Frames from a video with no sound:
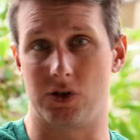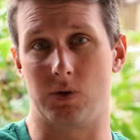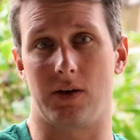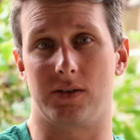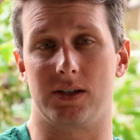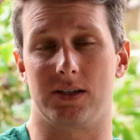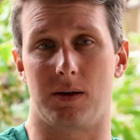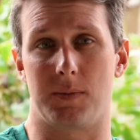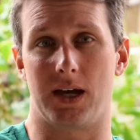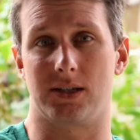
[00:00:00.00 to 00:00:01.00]
she would obviously
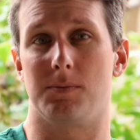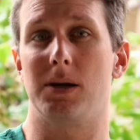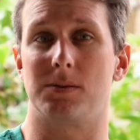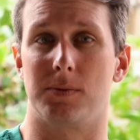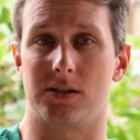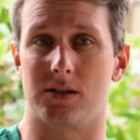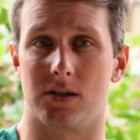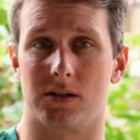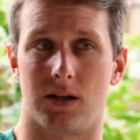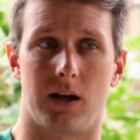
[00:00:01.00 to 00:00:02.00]
send me SMS
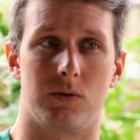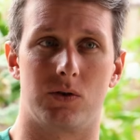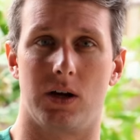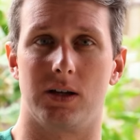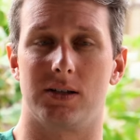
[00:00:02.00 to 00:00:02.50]
messages and I would try